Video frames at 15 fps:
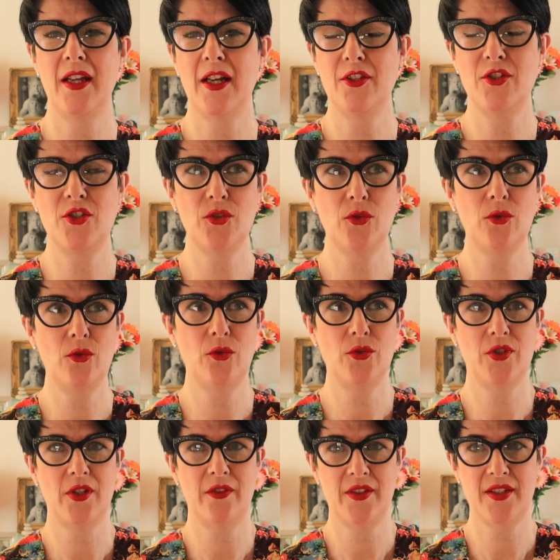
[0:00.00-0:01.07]
adored
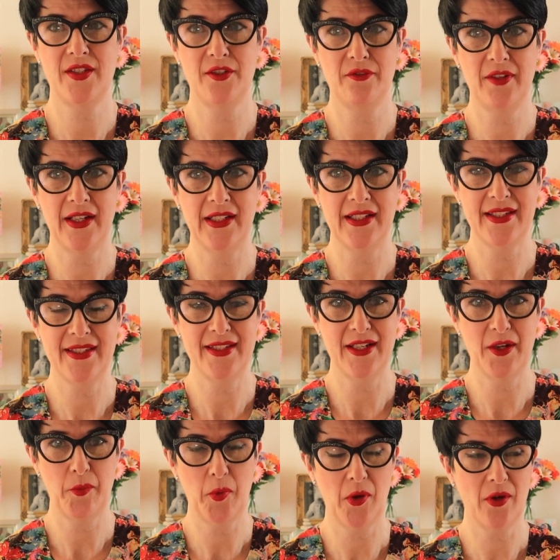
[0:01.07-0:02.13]
the surrealist
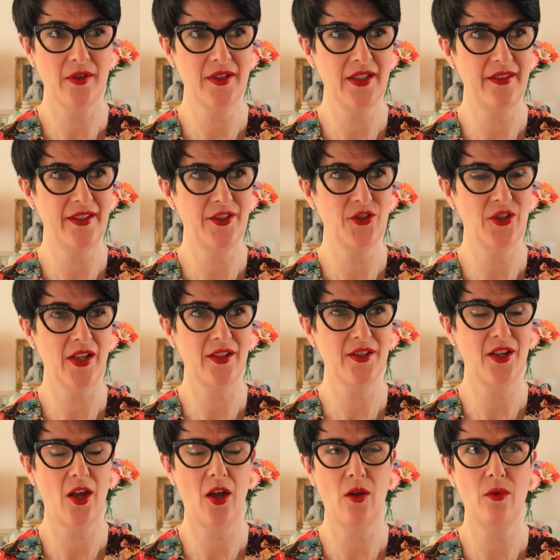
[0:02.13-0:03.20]
dinner party at this
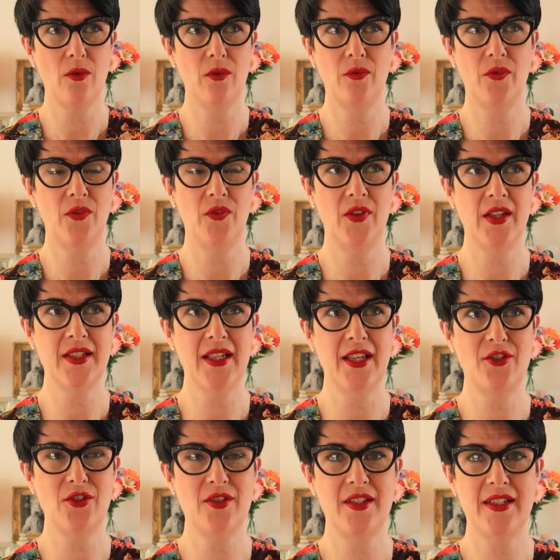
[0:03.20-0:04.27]
chateau. The
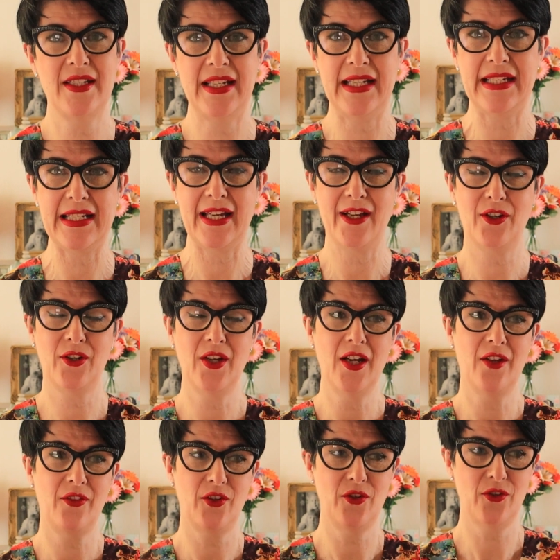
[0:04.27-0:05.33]
attention to detail,
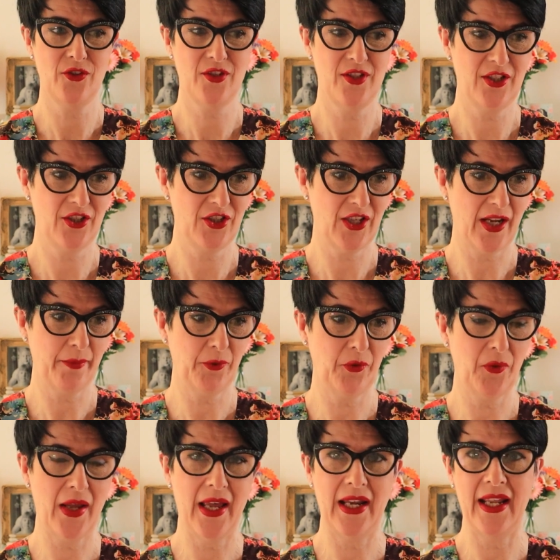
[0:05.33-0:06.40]
the nods to
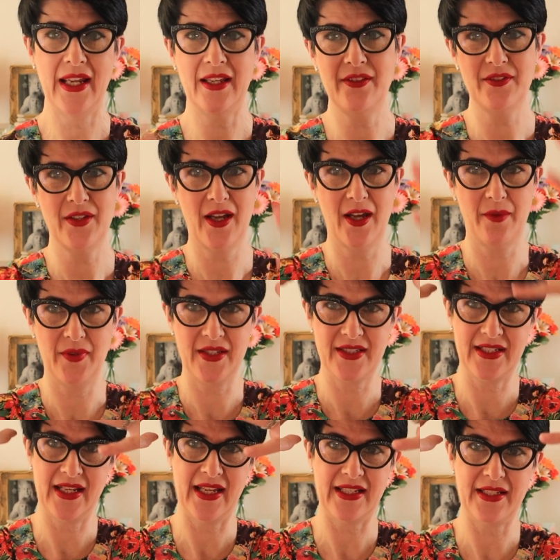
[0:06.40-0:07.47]
Schiaparelli. This
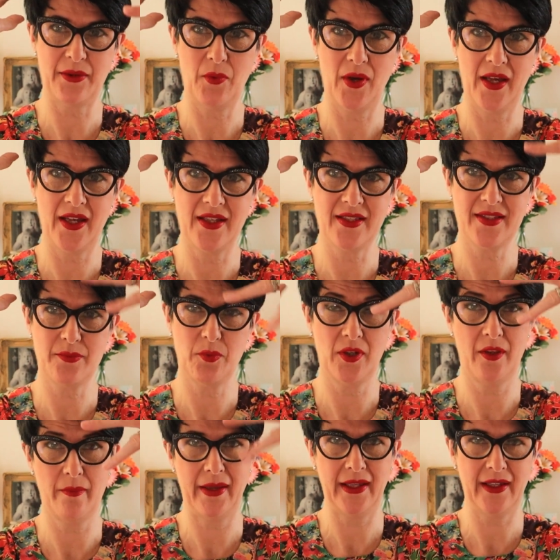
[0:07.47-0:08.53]
lady wears, one of
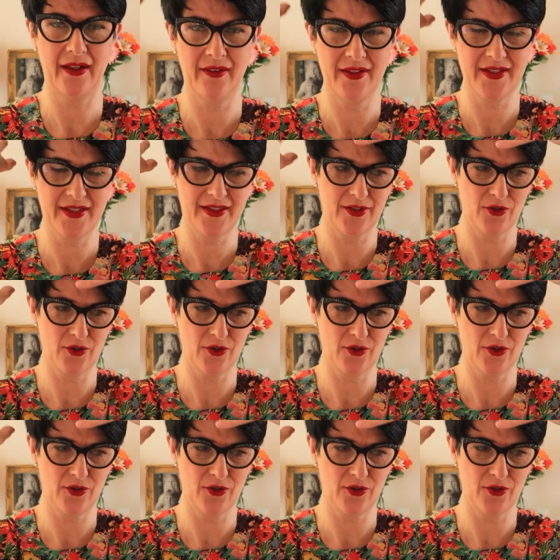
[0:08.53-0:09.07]
the main characters, the